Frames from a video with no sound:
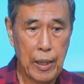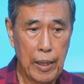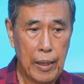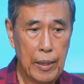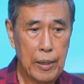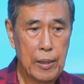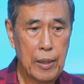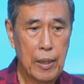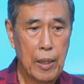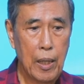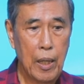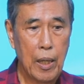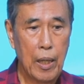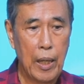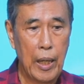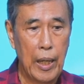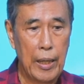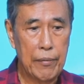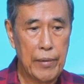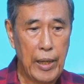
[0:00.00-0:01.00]
Yeah?
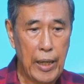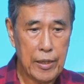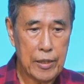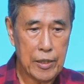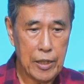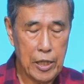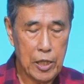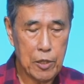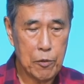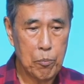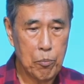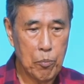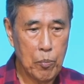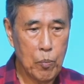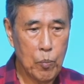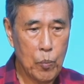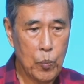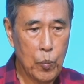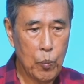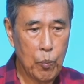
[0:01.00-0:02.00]
And that is
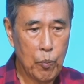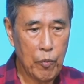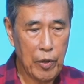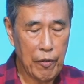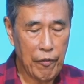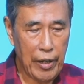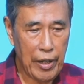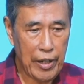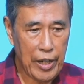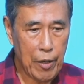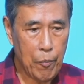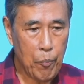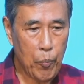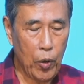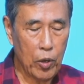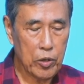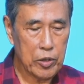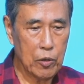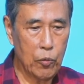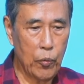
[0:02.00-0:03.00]
very
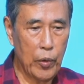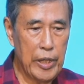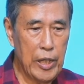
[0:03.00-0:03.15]
important.